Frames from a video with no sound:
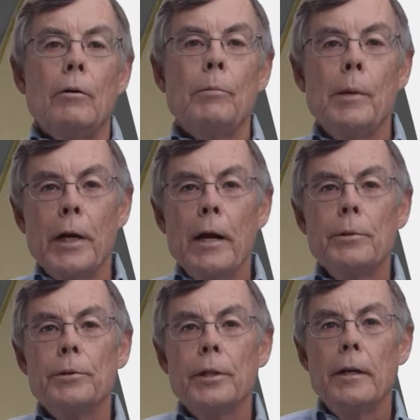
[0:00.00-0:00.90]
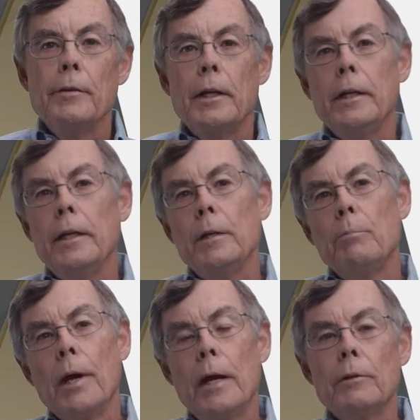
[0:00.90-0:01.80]
Remember how we said that in any
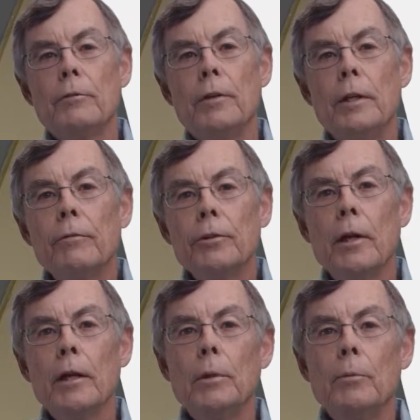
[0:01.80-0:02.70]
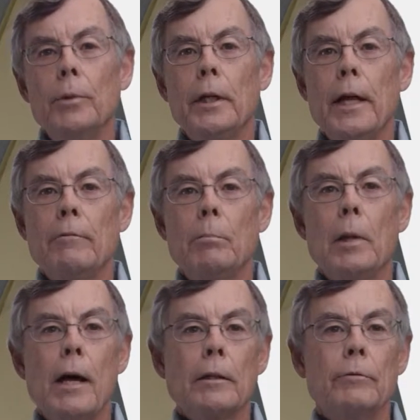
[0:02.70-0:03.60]
branch of an if statement we can have a
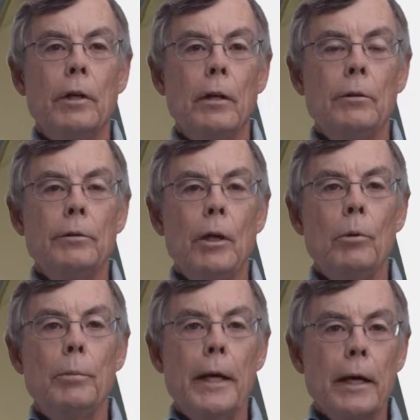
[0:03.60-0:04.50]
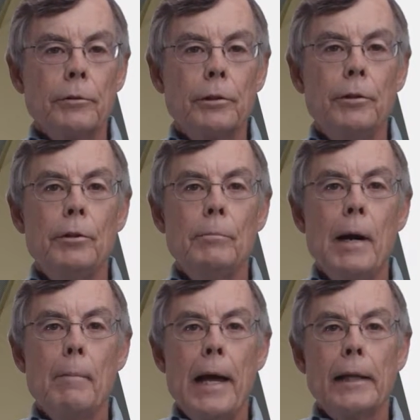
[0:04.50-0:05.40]
block of code that will be executed
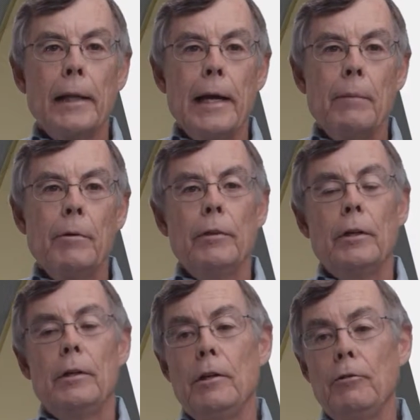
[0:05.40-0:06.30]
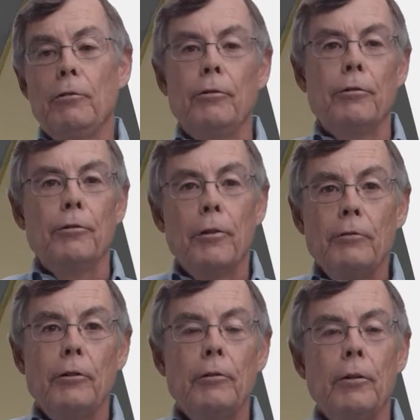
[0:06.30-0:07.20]
by MATLAB if the conditions are
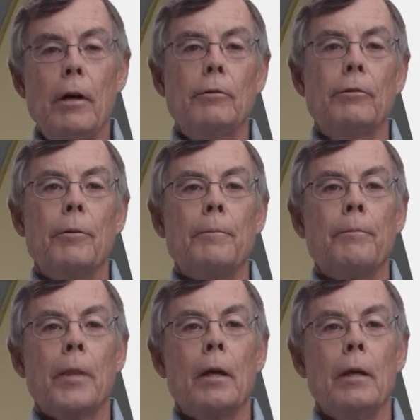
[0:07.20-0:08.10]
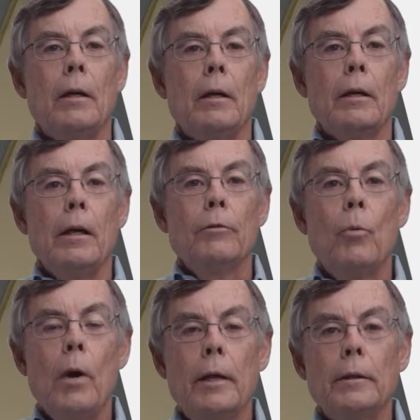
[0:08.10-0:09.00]
such and such? Guess
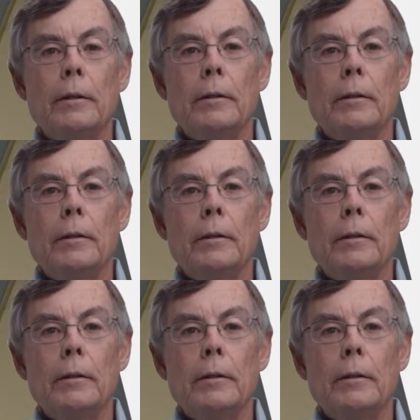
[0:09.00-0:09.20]
what?